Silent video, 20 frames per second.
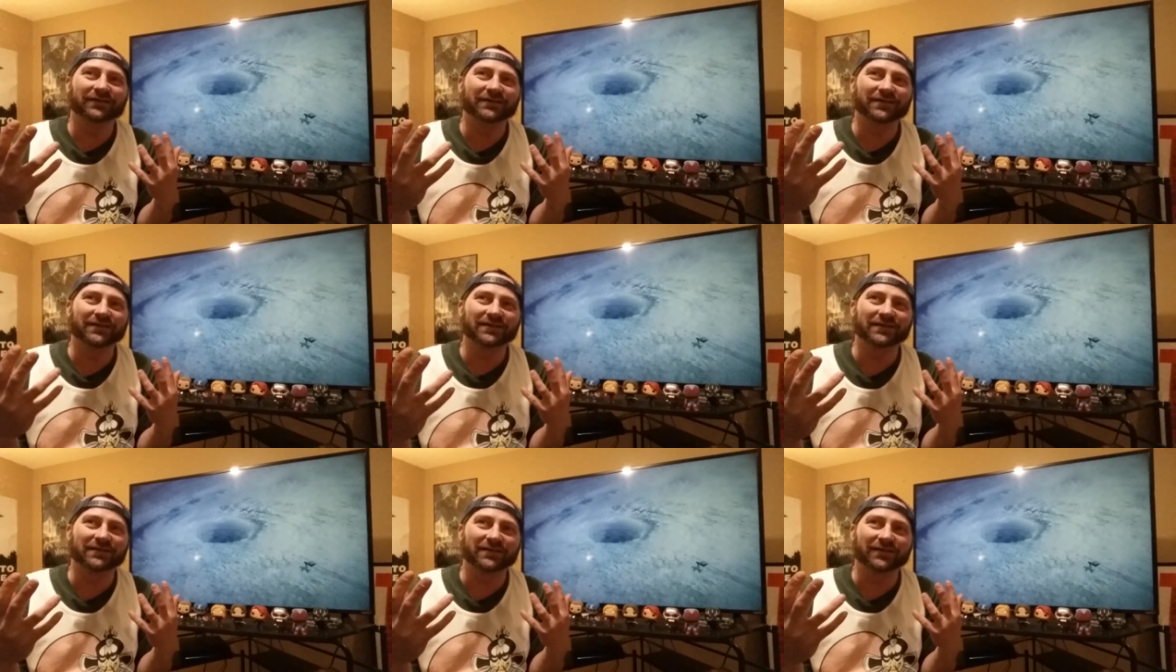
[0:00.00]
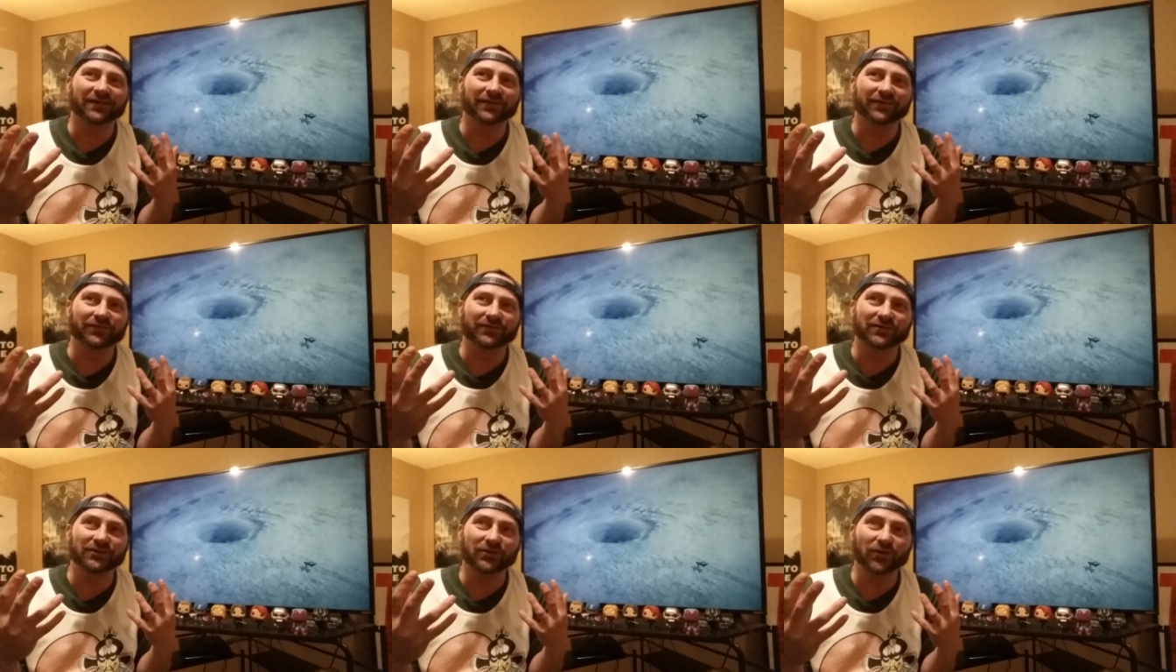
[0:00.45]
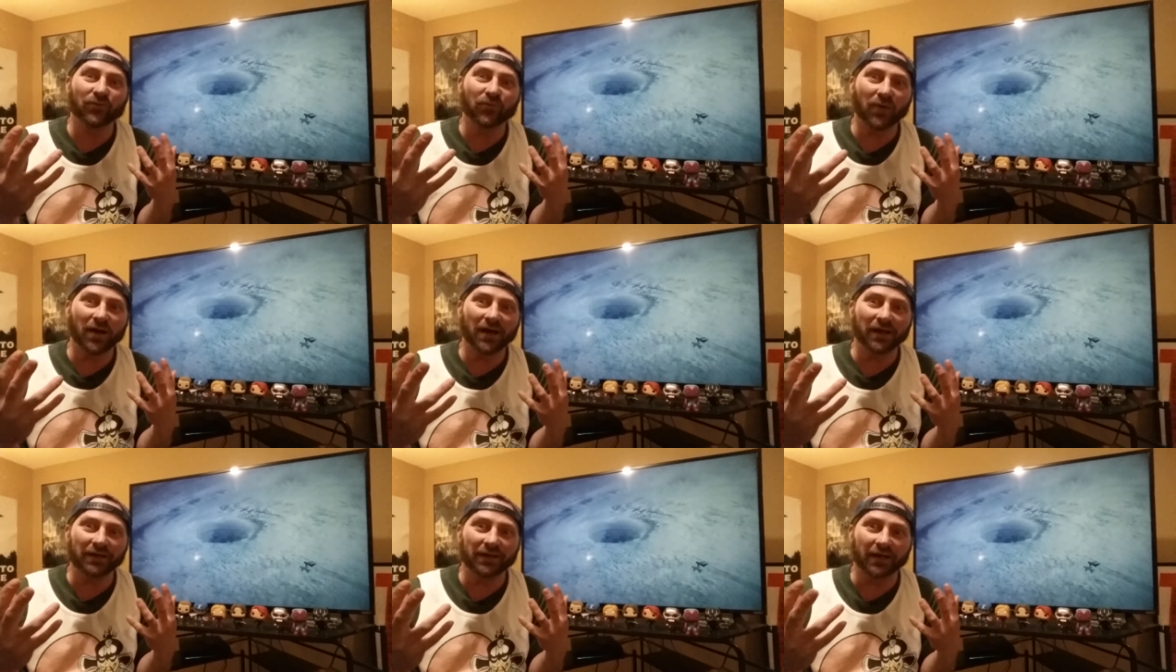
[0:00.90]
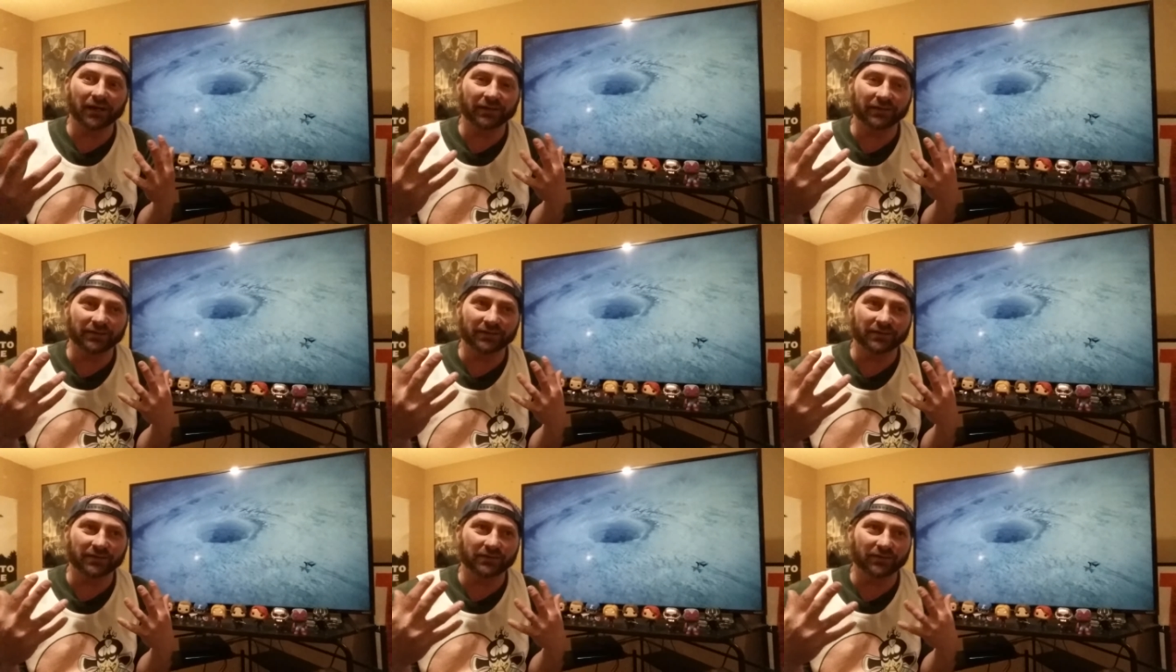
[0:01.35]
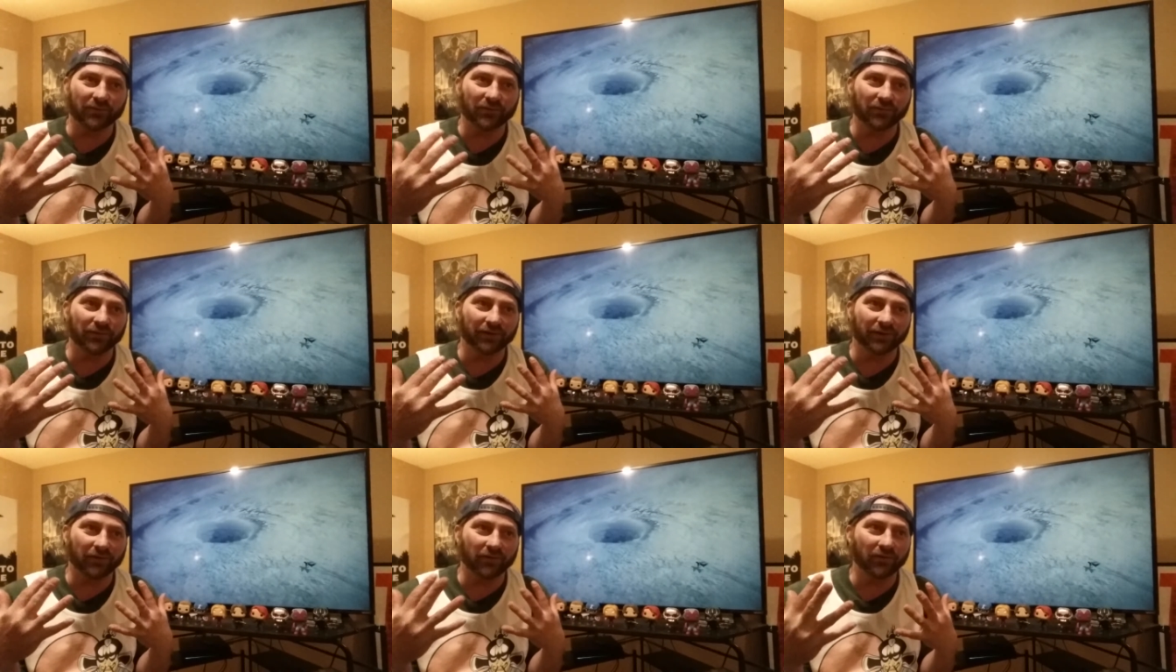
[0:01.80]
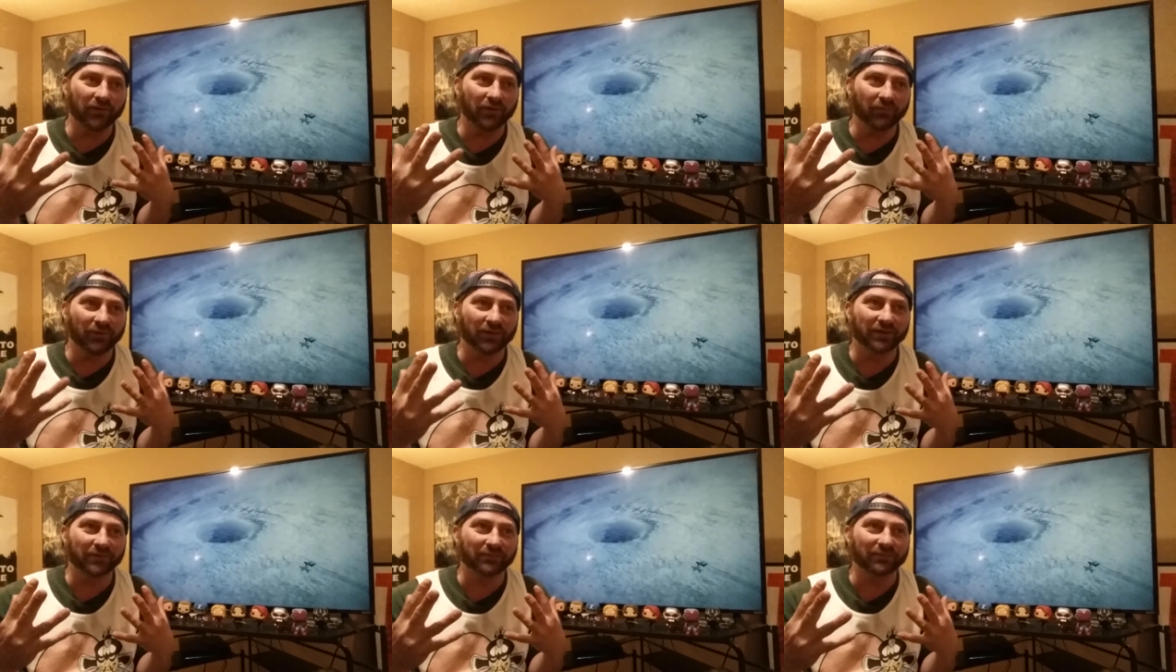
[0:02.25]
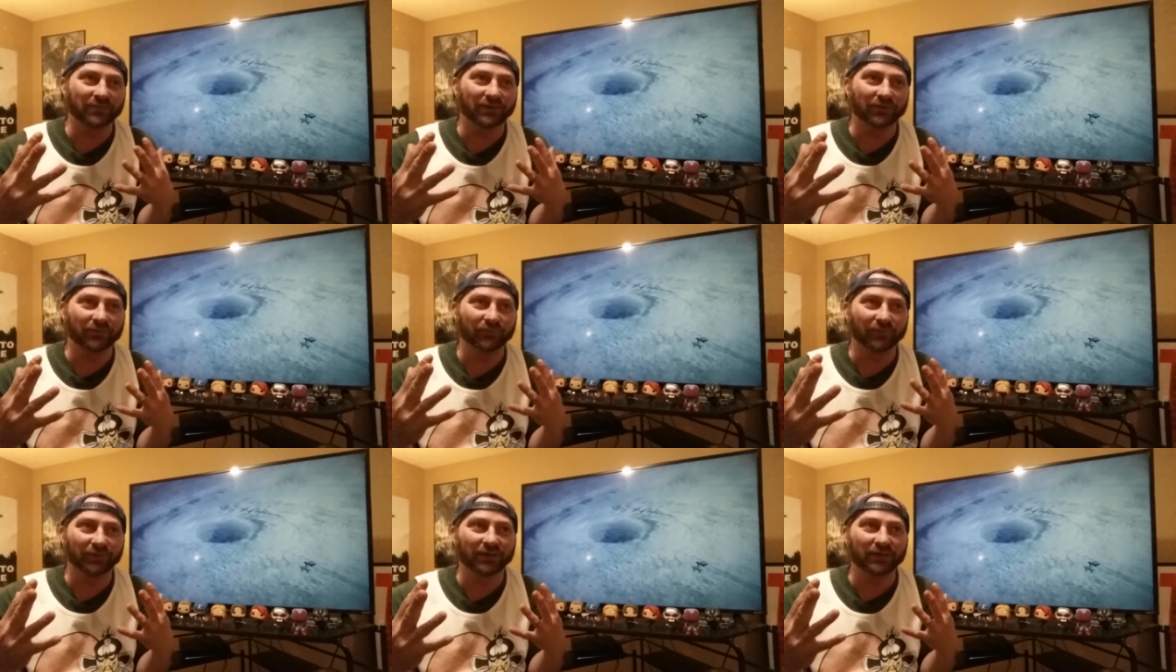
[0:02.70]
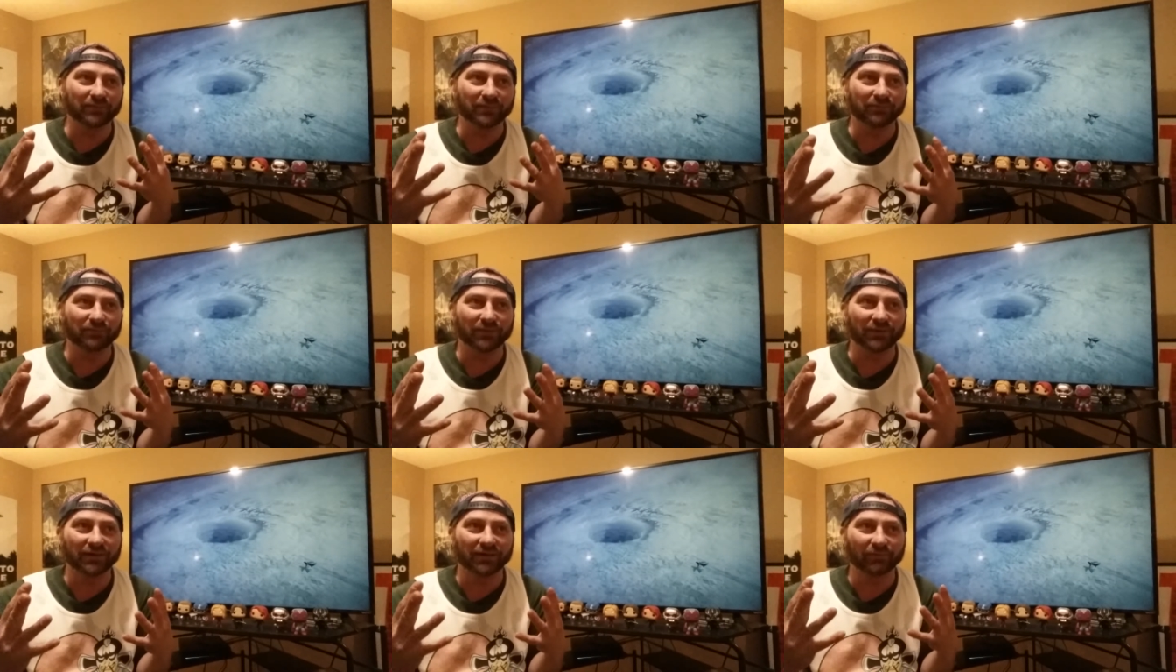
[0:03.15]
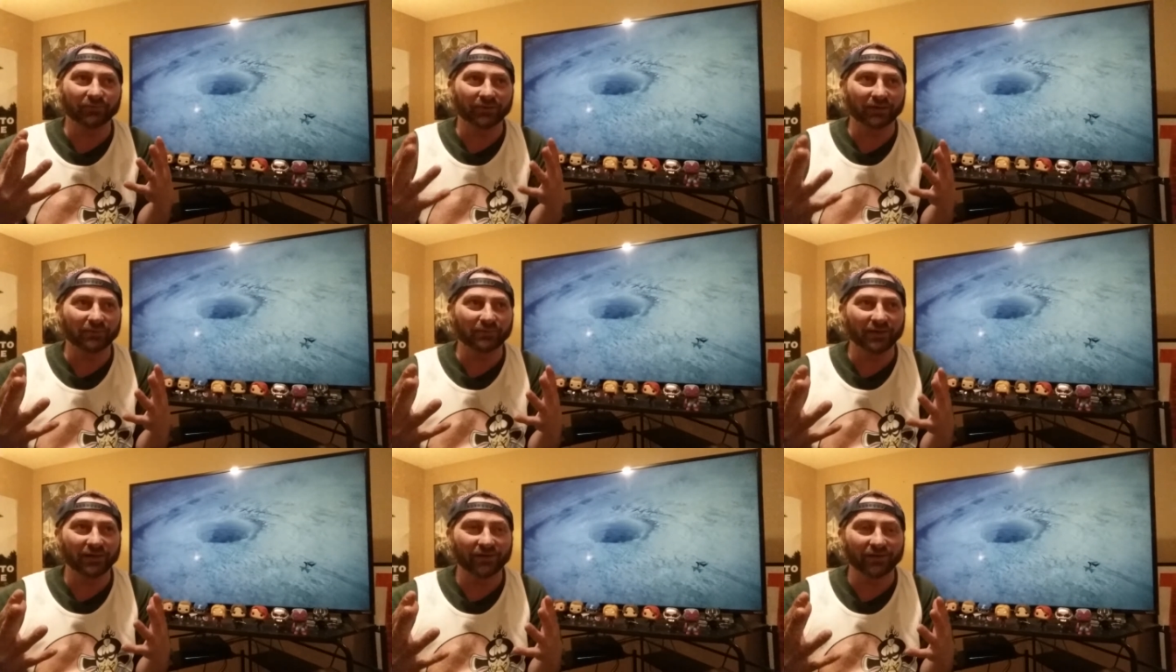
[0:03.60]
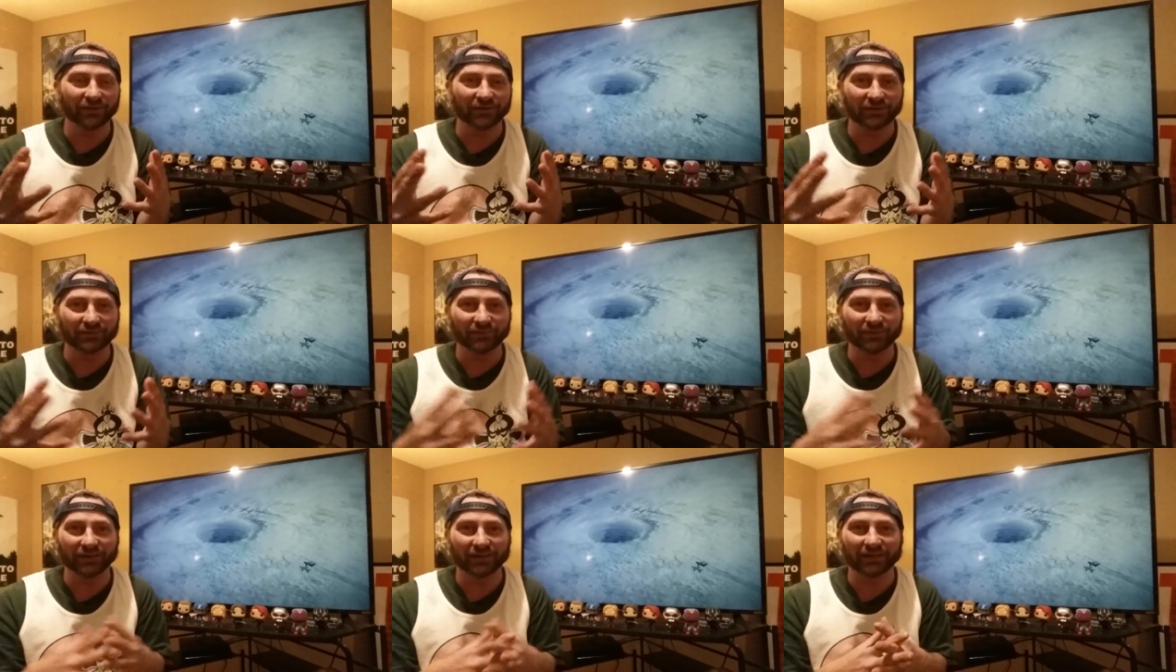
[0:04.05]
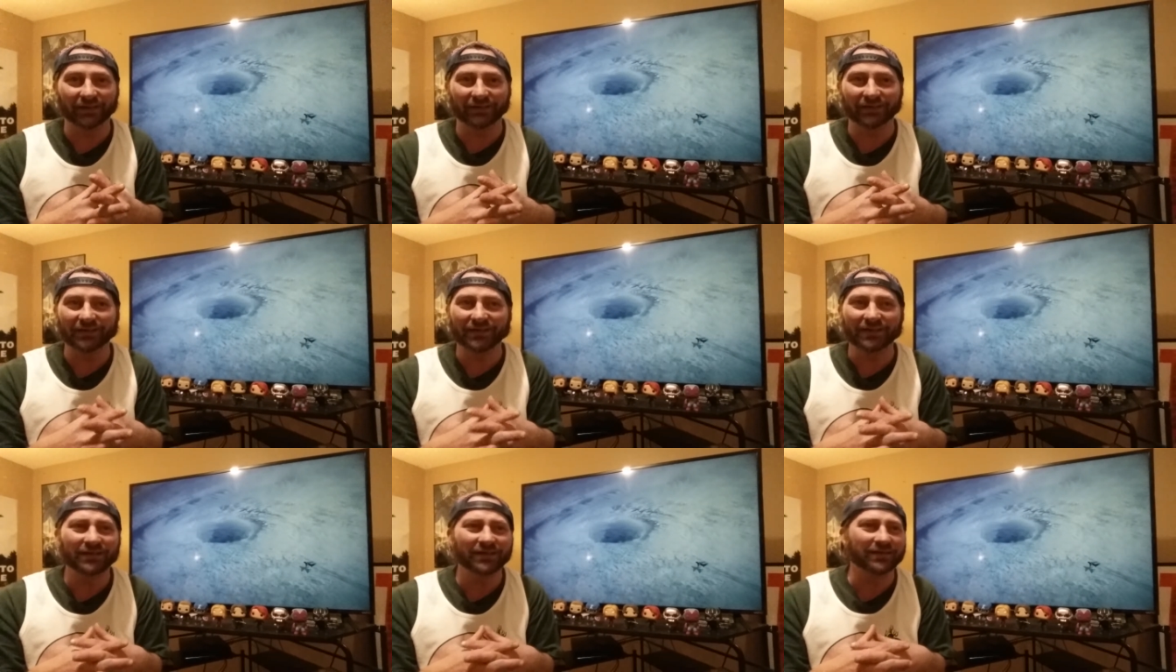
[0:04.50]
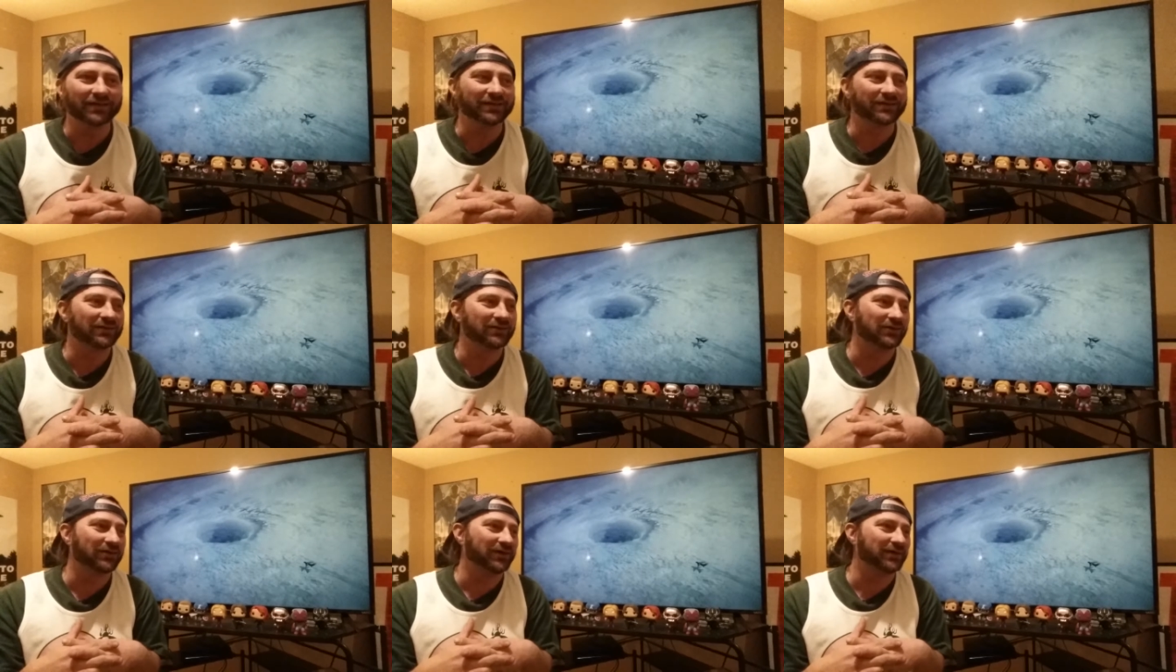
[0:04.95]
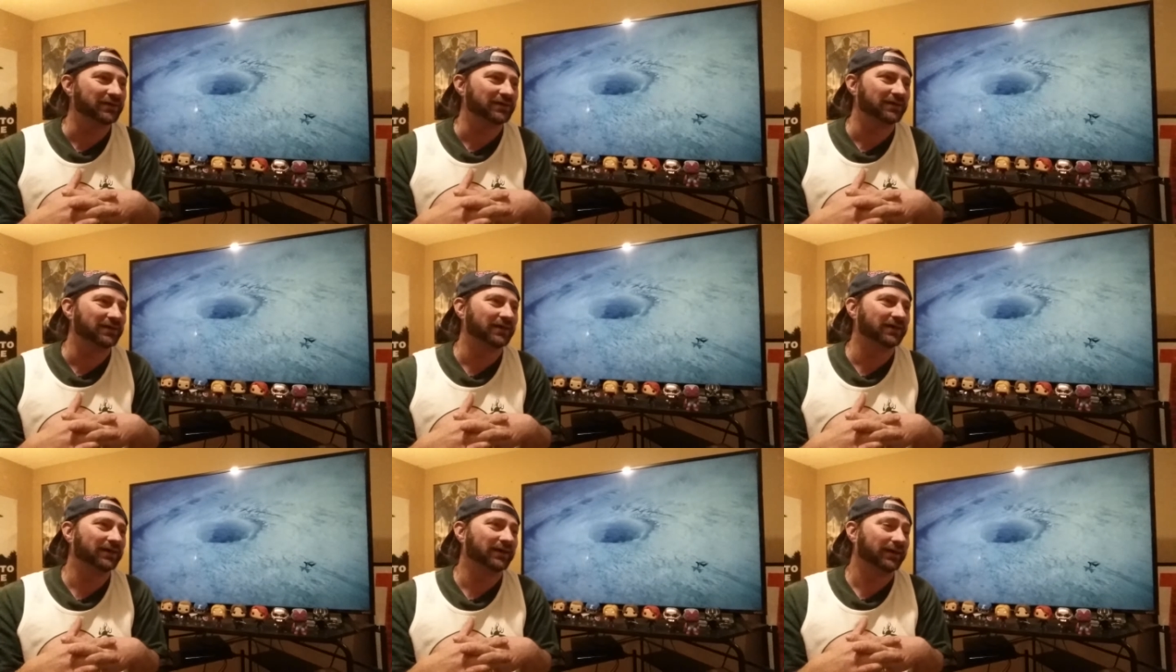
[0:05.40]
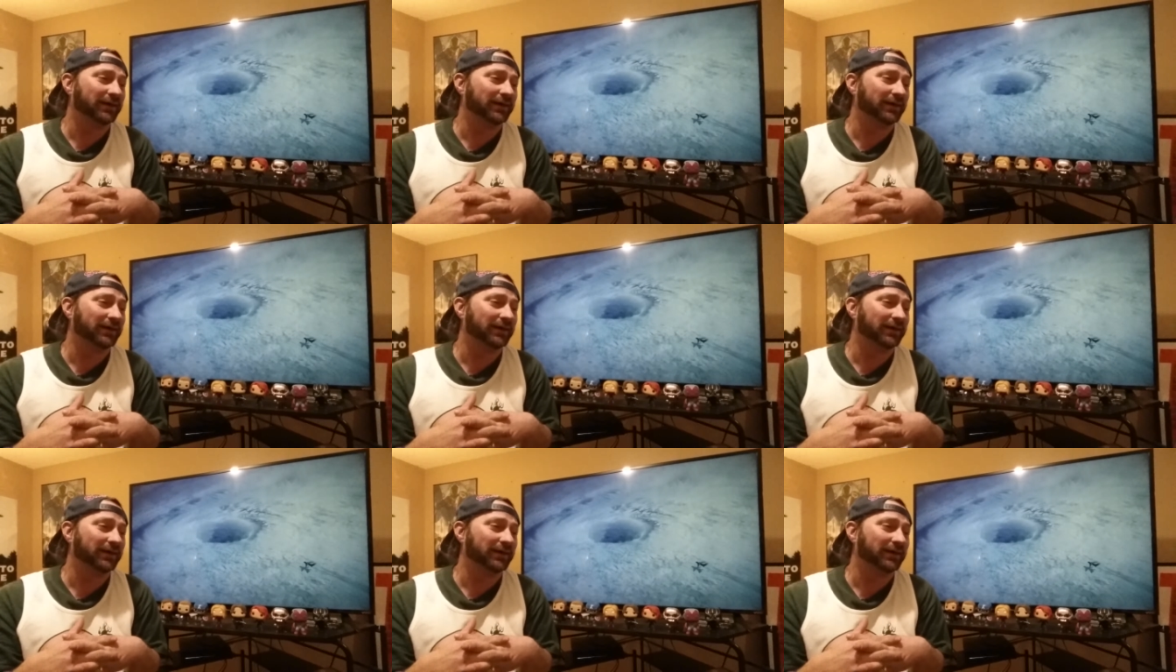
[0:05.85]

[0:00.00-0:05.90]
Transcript: just they're so wide-eyed and so like oh i want to you know we're gonna be big we're gonna make all this money and he is just